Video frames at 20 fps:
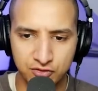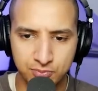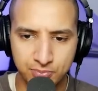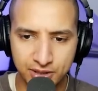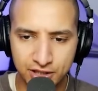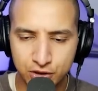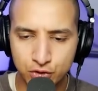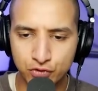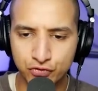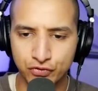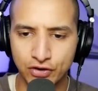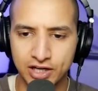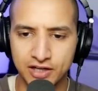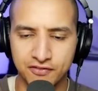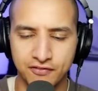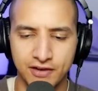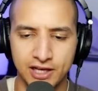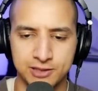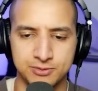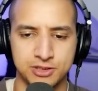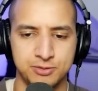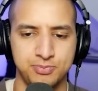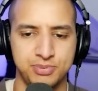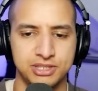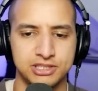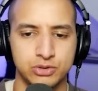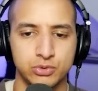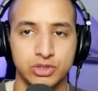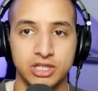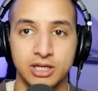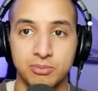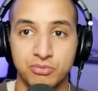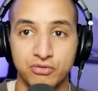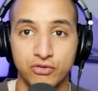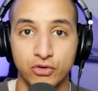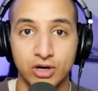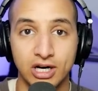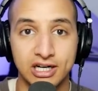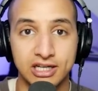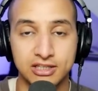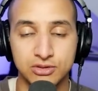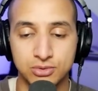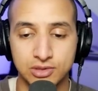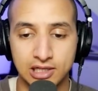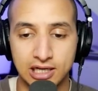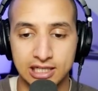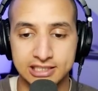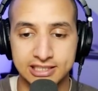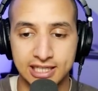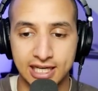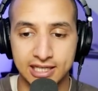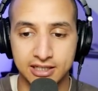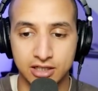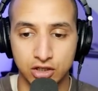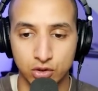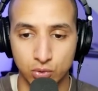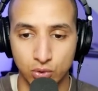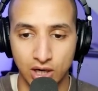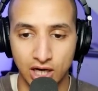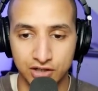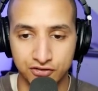been to Freddy Fazbear's Pizzeria before. I didn't realize they had a garage